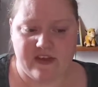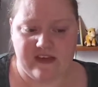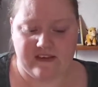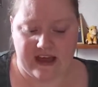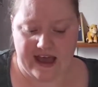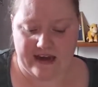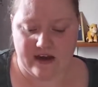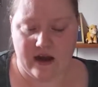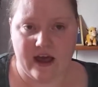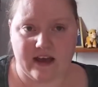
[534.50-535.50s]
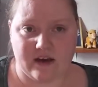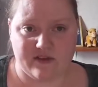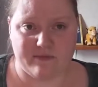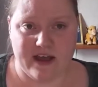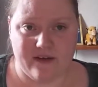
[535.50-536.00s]
These again, like a lot
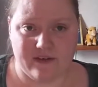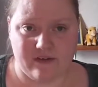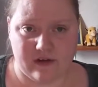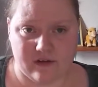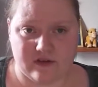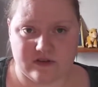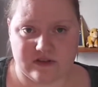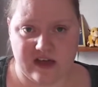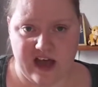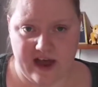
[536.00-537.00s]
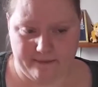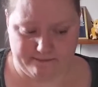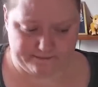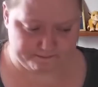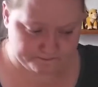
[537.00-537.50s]
of my other socks,
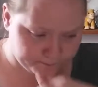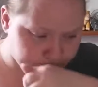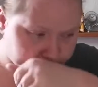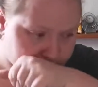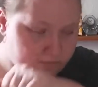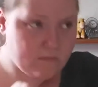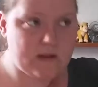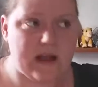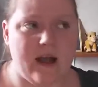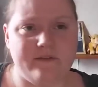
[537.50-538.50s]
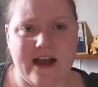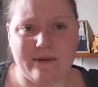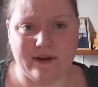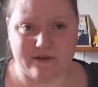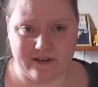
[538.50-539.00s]
I've
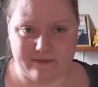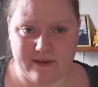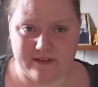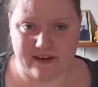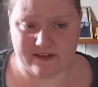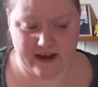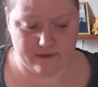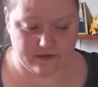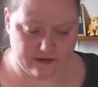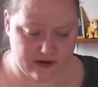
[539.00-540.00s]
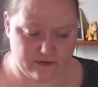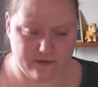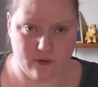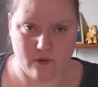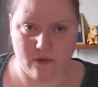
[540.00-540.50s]
now increased my stitch count. So
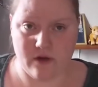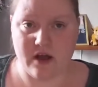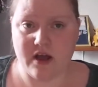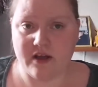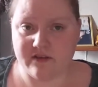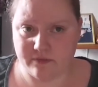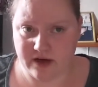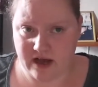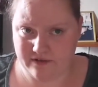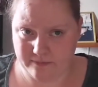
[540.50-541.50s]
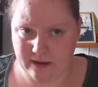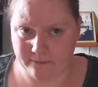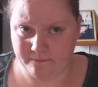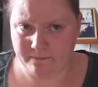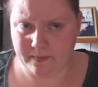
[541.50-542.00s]
for
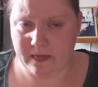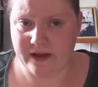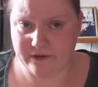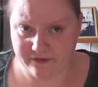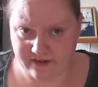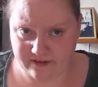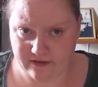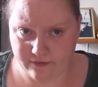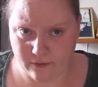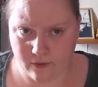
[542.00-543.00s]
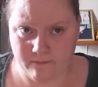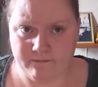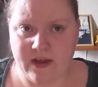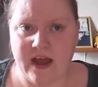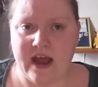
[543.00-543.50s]
2.5mm, I use 64,
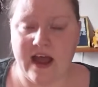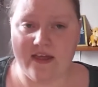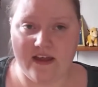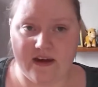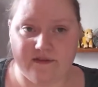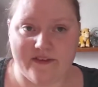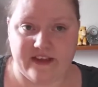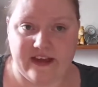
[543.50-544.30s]
and then for